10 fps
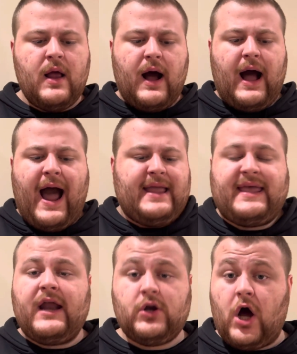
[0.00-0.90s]
I
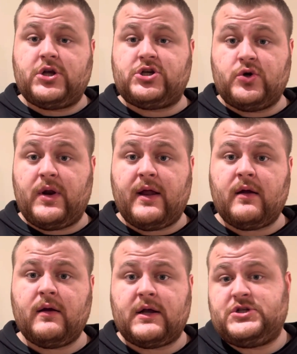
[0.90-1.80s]
get not
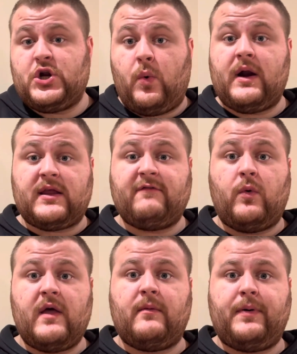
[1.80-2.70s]
shooting because you don't want to give
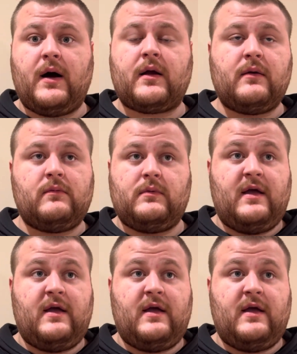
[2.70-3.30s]
away the puck.